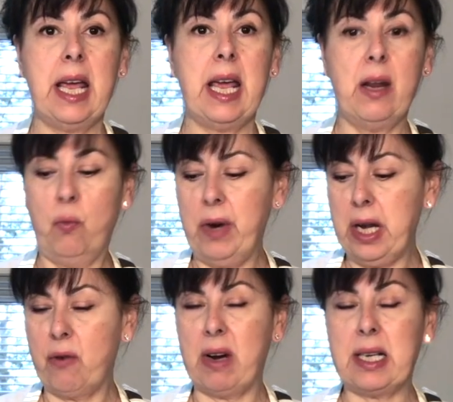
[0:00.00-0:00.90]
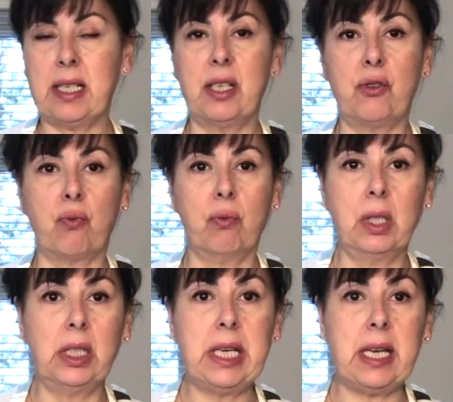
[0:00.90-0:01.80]
And wheatgrass is
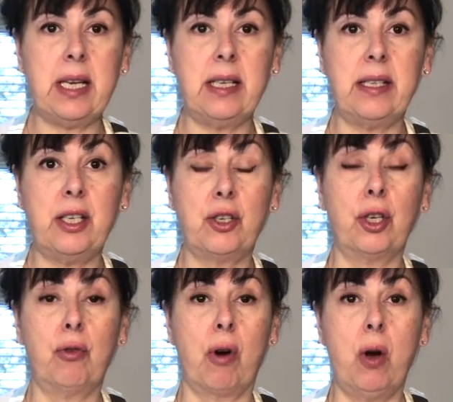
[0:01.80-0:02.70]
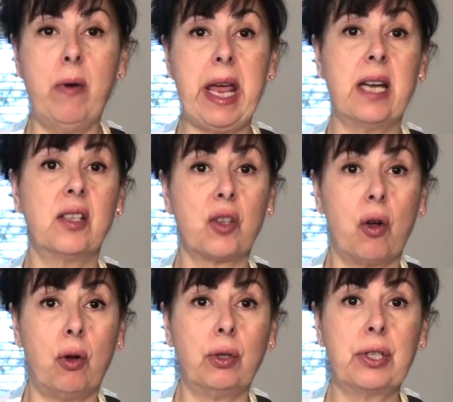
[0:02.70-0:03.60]
really easy to grow, and it's
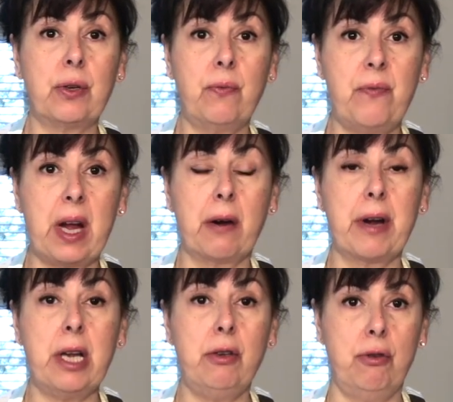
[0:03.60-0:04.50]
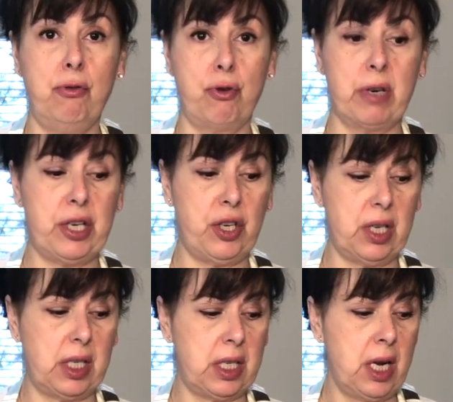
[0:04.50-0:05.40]
also very nutritious.